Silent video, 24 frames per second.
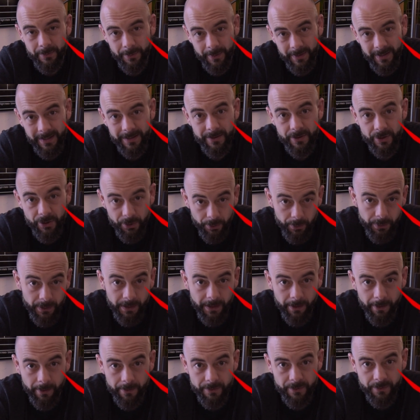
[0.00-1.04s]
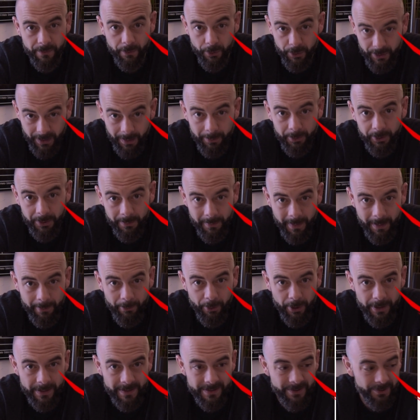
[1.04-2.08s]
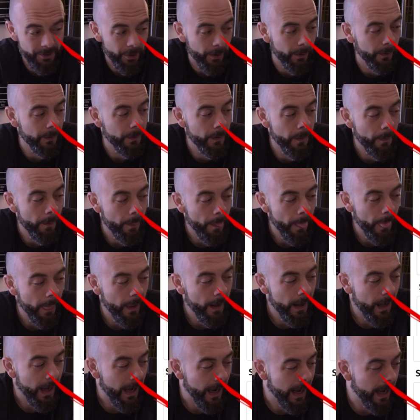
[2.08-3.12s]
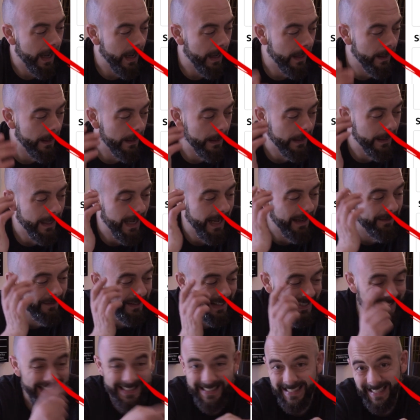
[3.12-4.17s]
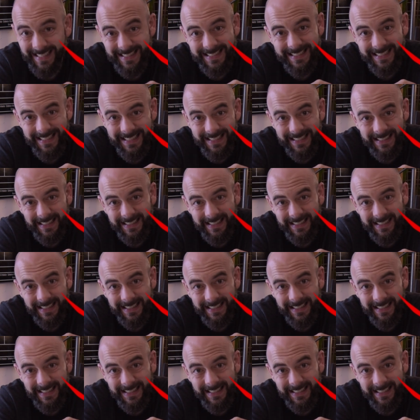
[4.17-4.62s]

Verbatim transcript: within two years for double the memory. So I have a 16